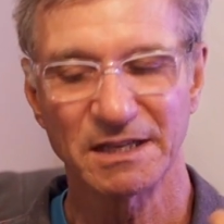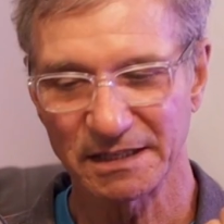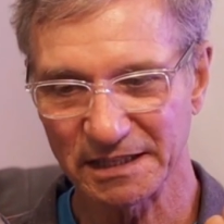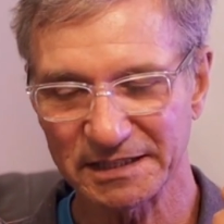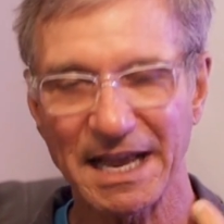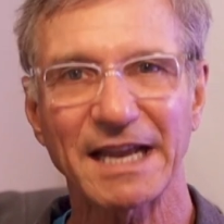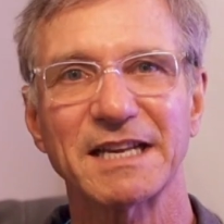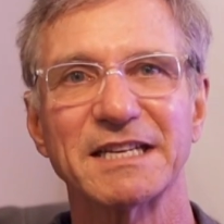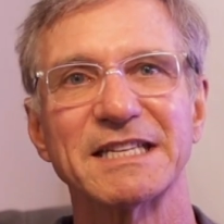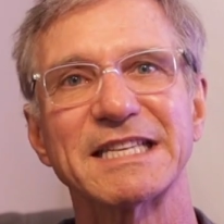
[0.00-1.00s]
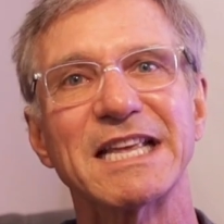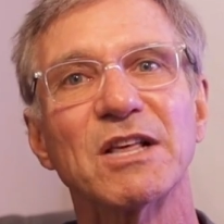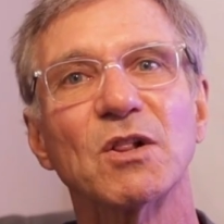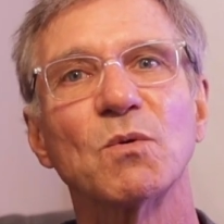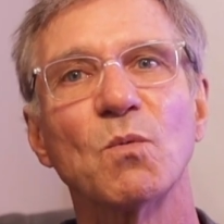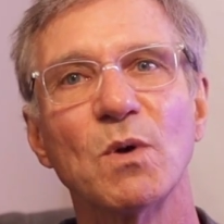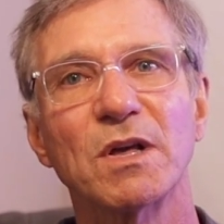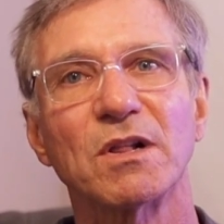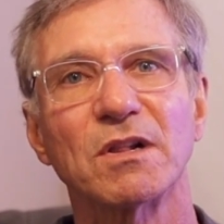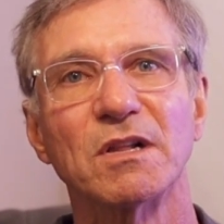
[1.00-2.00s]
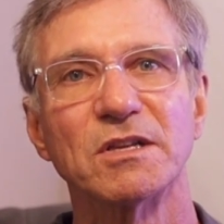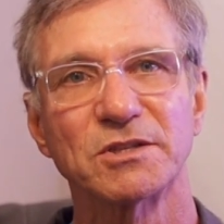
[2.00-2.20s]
The second is ill will.